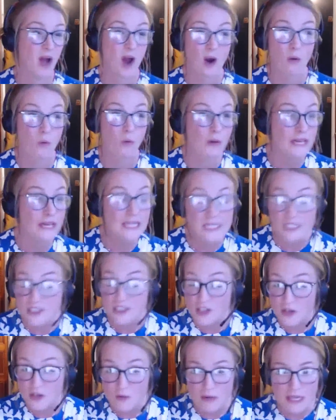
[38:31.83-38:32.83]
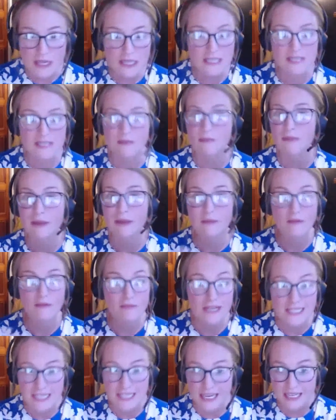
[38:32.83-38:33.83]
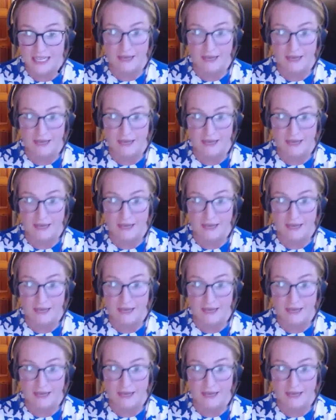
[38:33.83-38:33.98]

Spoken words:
a week to 2 weeks, maybe retaking.